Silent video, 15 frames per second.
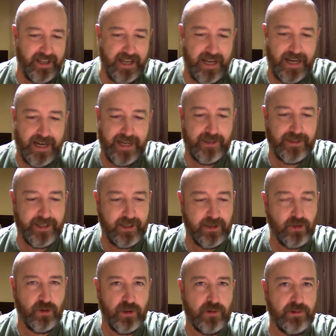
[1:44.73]
I think
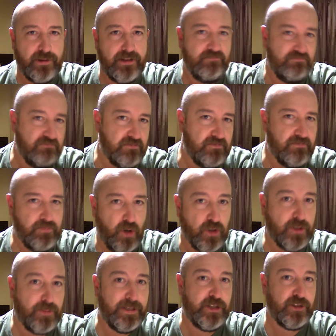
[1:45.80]
Hungary
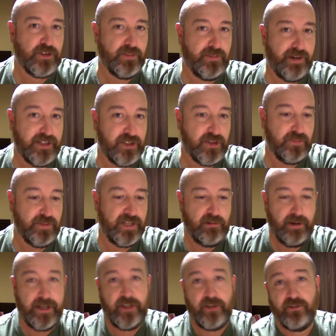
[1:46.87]
possibly could surprise somebody.
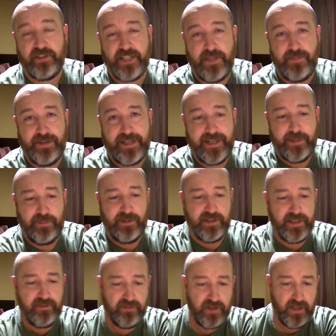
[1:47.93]
Quite a young team again, I
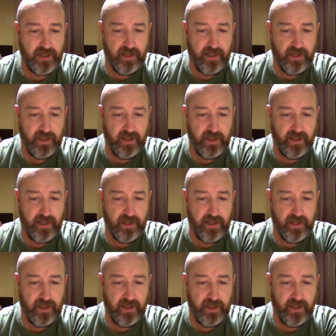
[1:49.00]
believe.